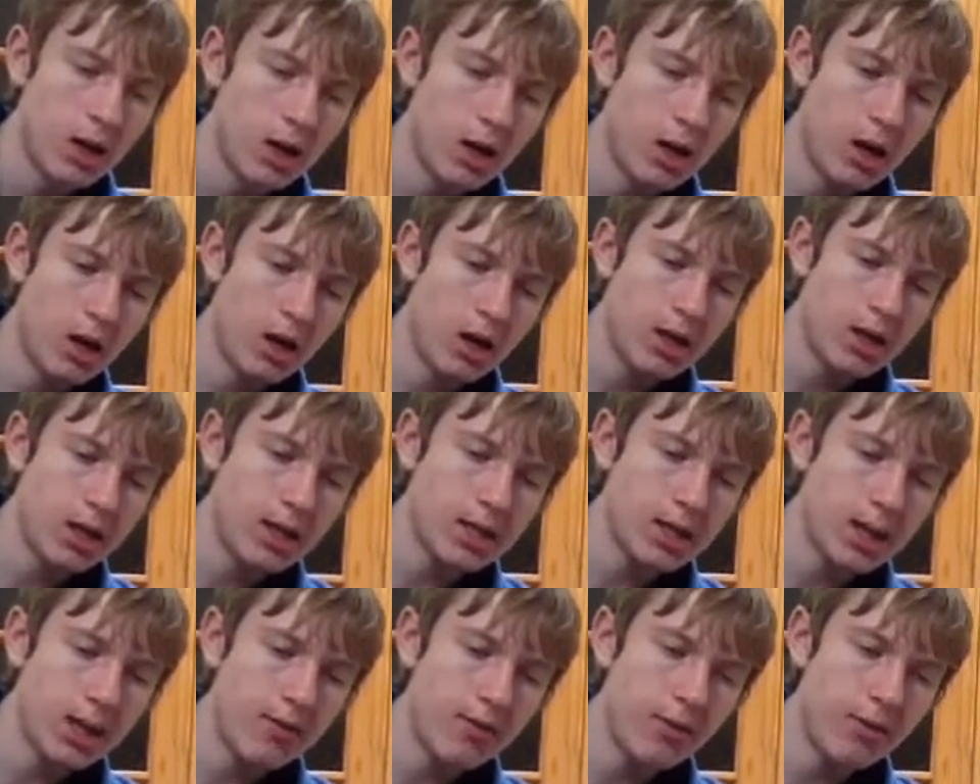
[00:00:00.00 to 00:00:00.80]

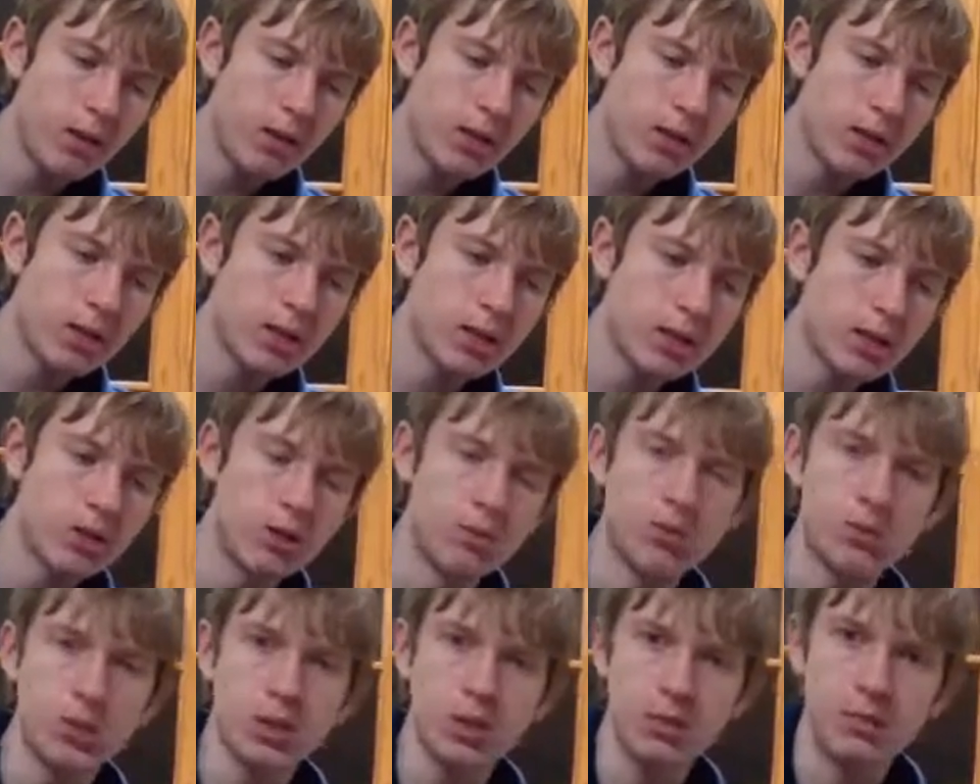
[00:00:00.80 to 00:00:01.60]
Let's have a look at the
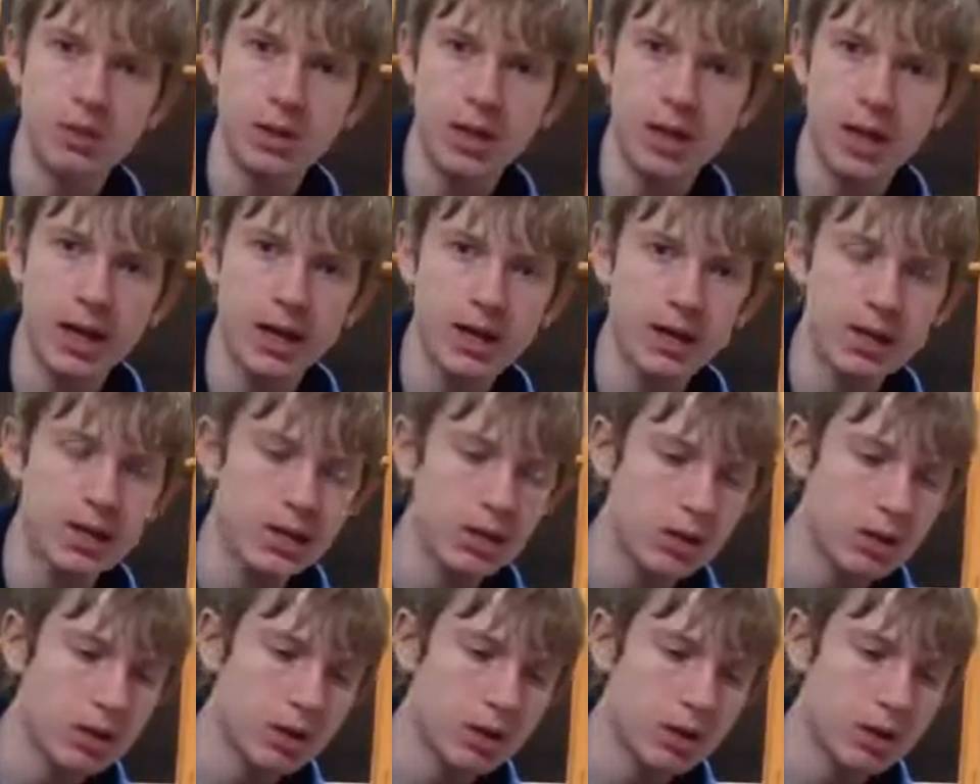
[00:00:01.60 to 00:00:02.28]
Stormtrooper next,